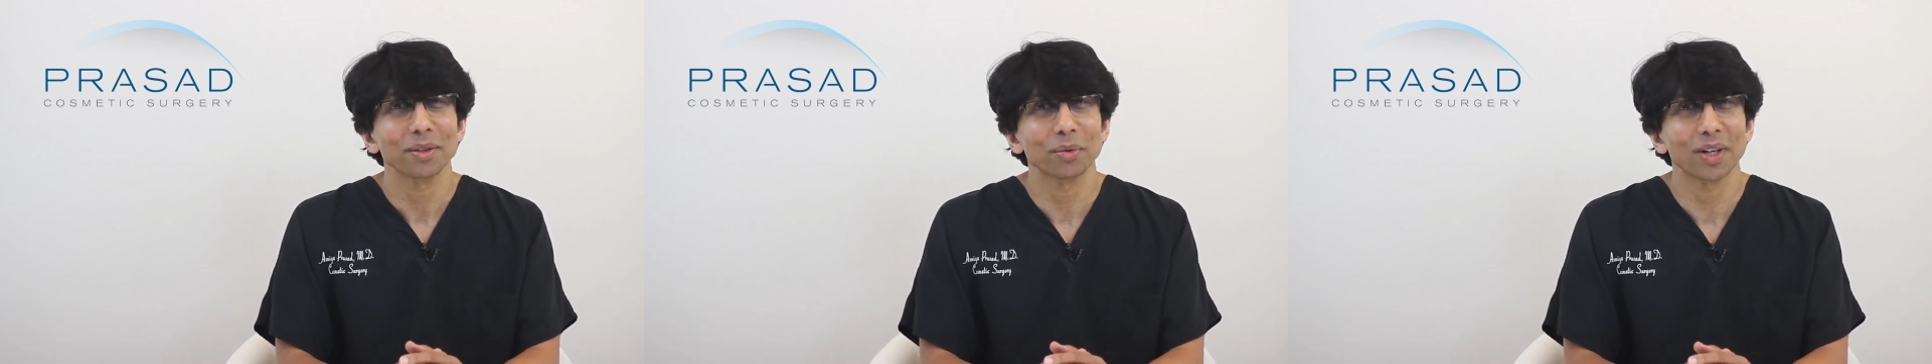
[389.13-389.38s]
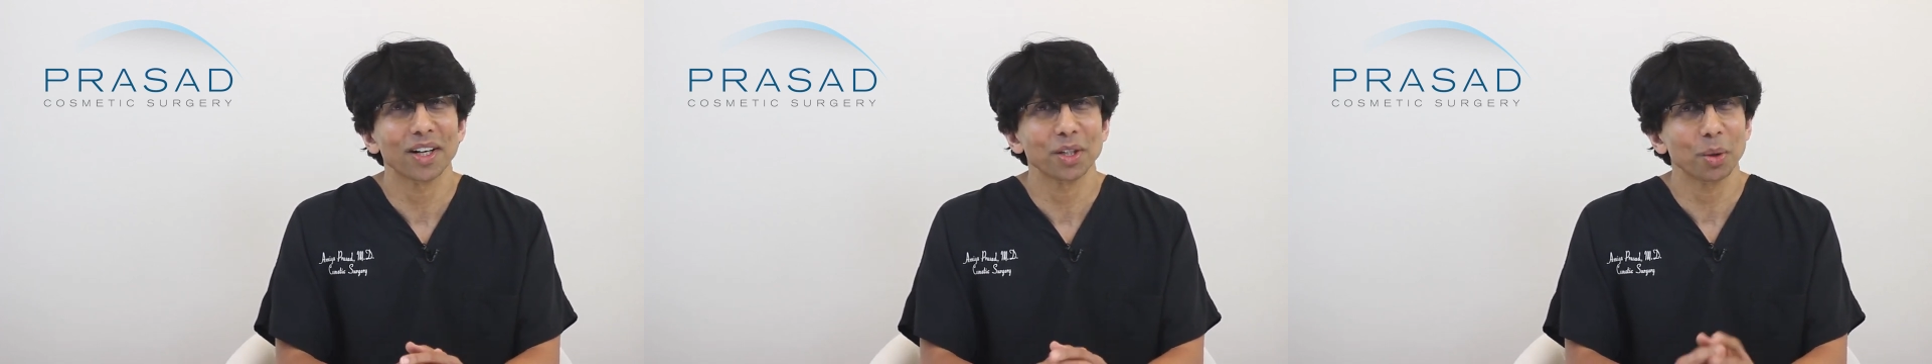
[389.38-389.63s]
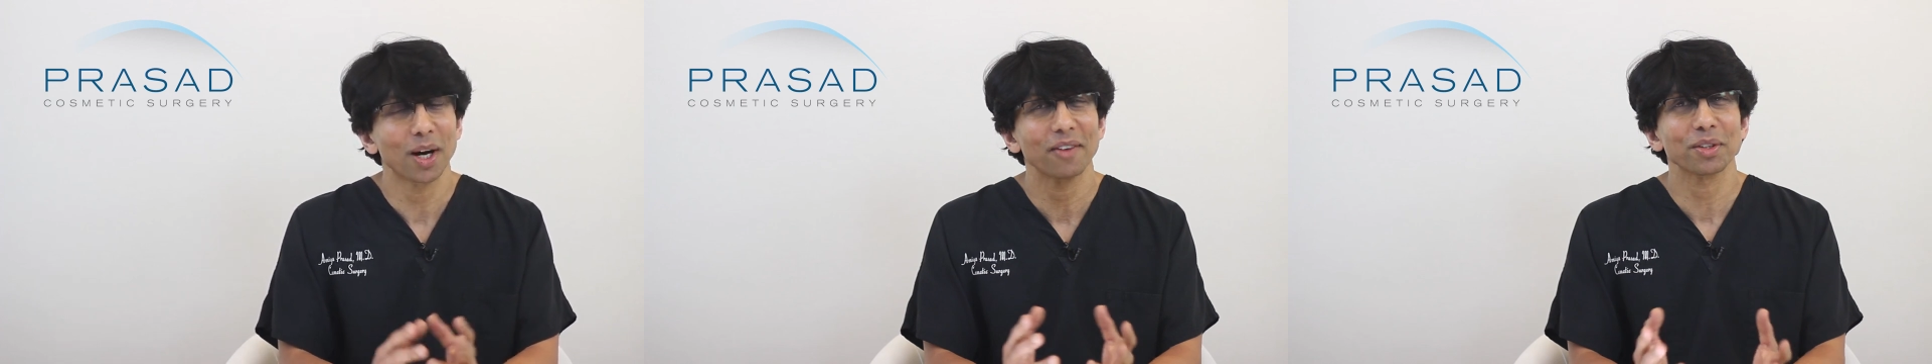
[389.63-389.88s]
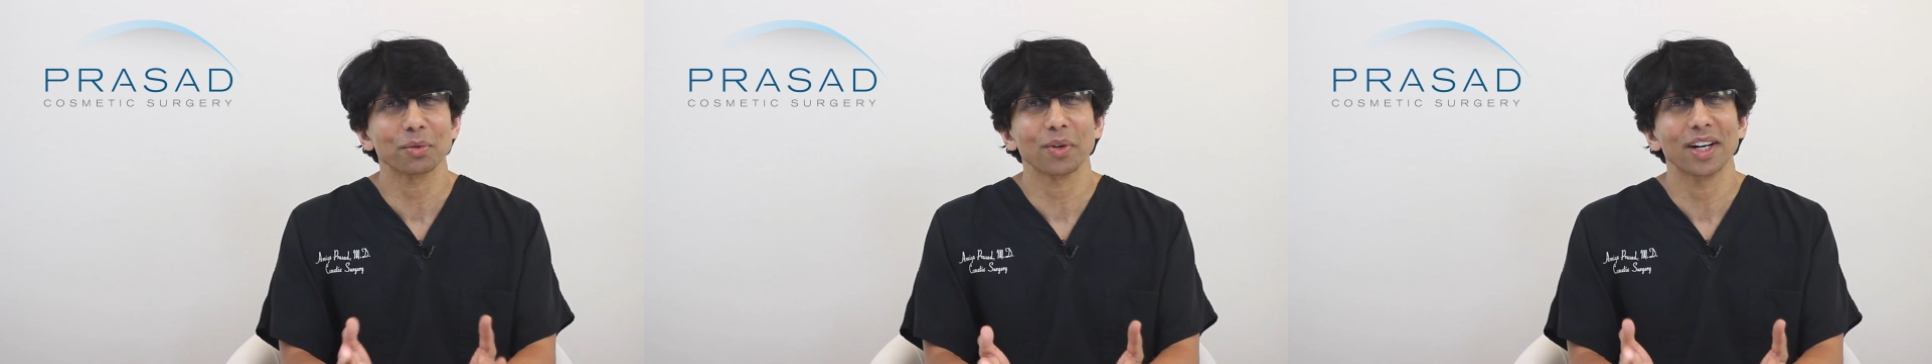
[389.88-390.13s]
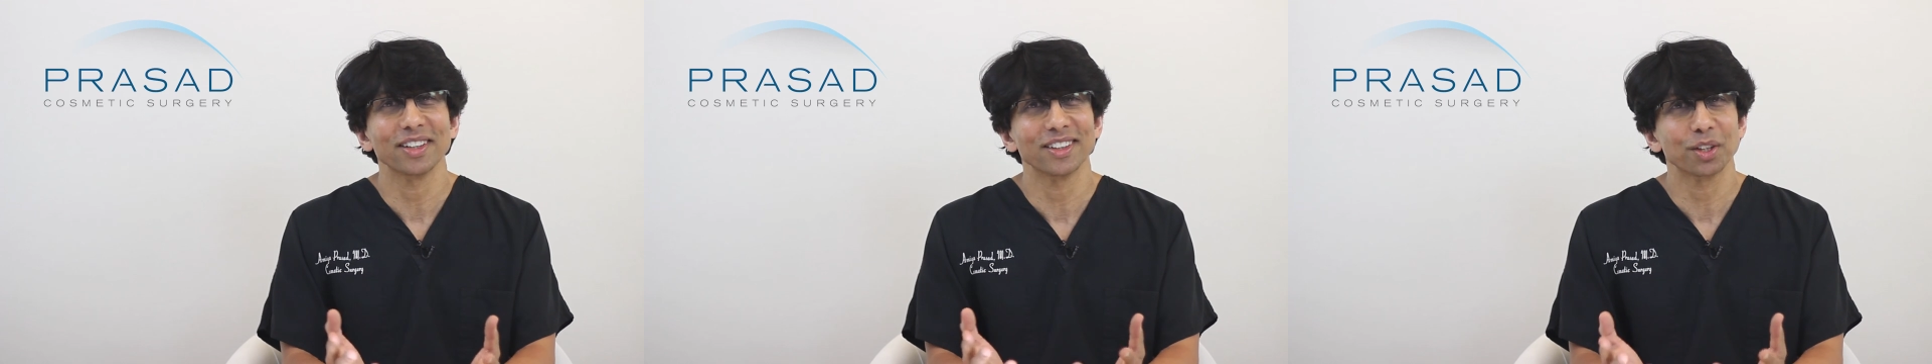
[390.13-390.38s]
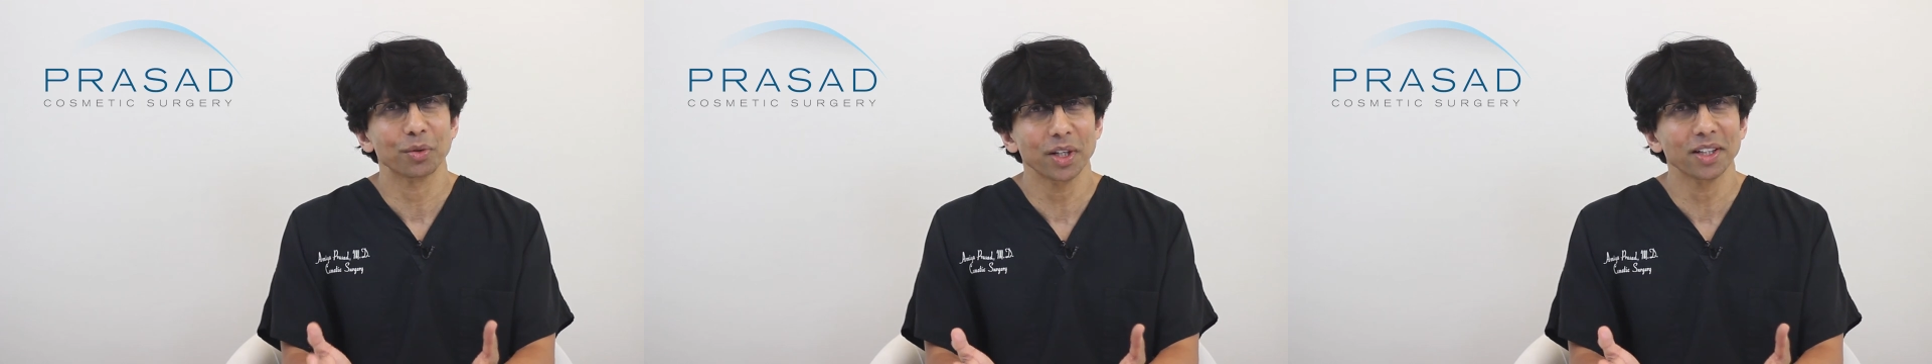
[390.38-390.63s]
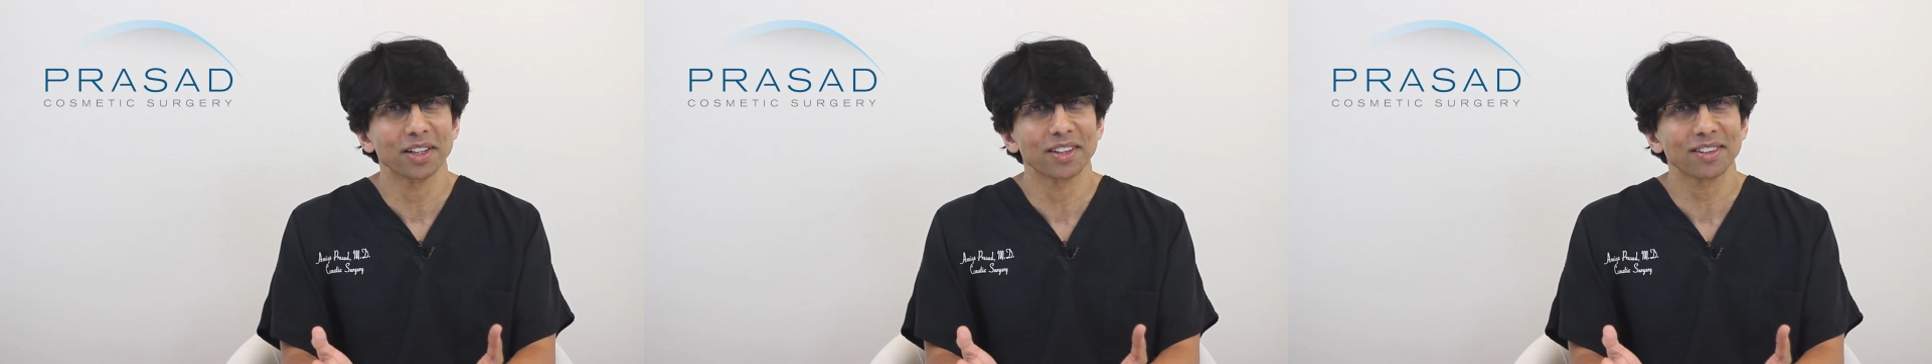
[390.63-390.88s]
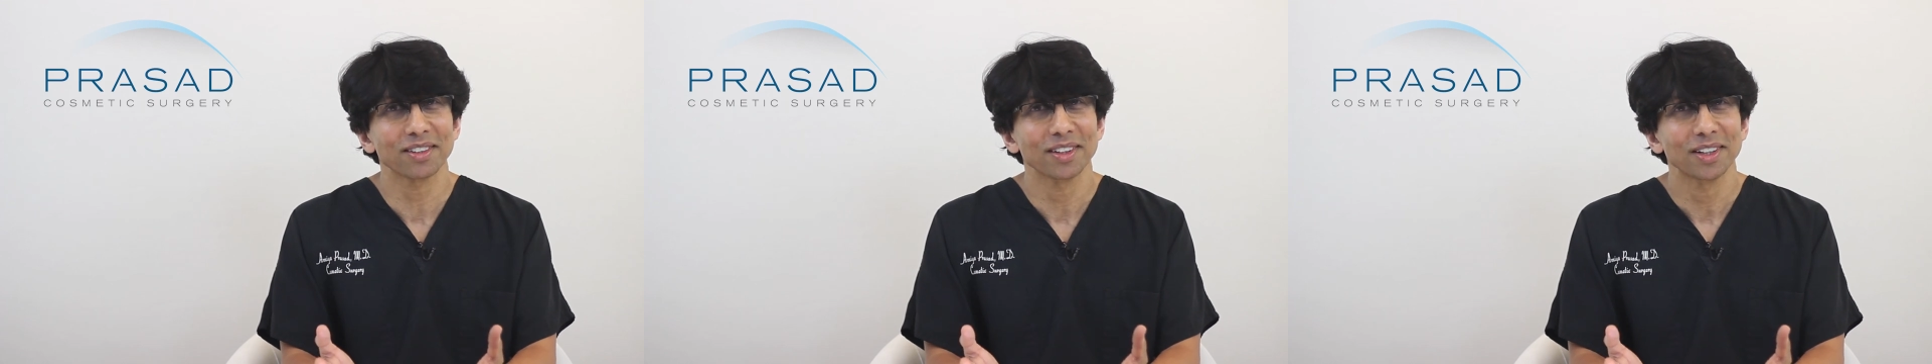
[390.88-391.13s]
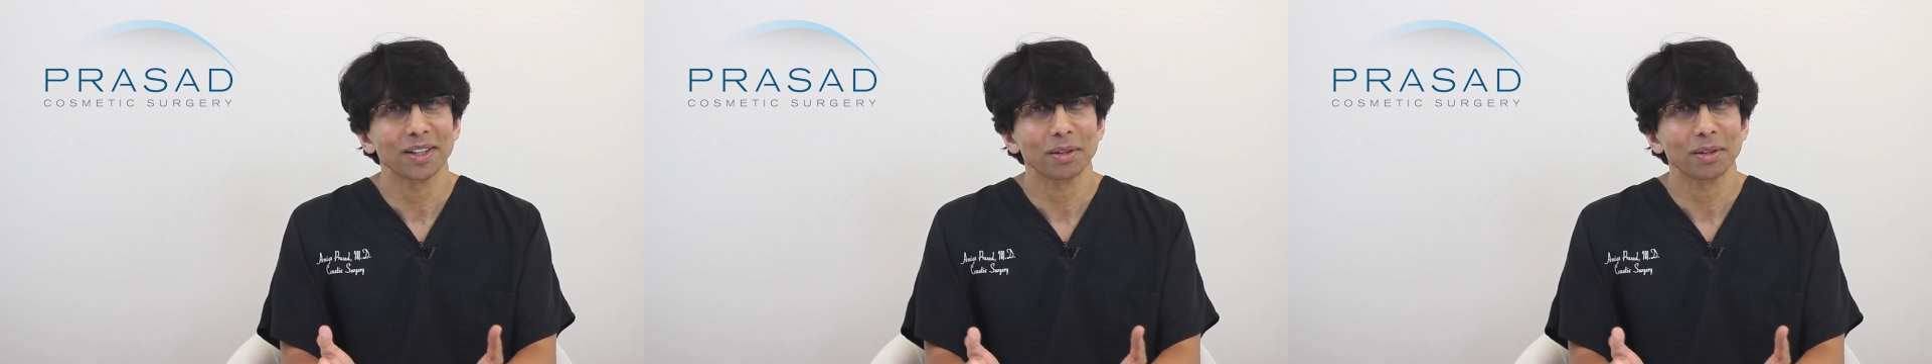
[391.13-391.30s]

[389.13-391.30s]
where you have the right ingredients,